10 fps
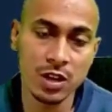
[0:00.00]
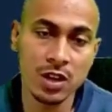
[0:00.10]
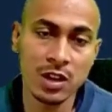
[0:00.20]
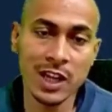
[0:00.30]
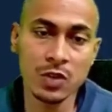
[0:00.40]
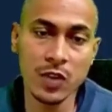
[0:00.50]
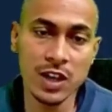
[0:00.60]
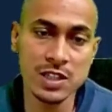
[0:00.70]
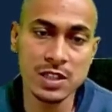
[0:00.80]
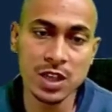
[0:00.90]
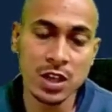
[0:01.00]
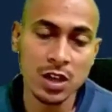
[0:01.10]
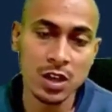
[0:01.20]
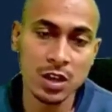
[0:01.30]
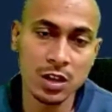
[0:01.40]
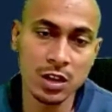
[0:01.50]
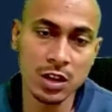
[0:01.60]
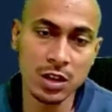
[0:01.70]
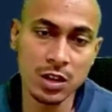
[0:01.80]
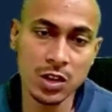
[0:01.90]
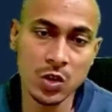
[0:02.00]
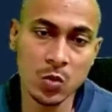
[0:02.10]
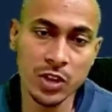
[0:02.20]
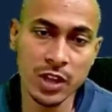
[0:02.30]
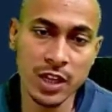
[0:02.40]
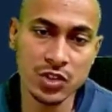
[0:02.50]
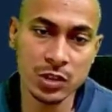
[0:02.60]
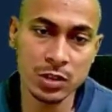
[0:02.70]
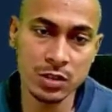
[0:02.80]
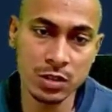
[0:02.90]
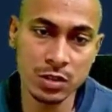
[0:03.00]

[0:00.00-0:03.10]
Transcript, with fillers: Likewise, in UP election,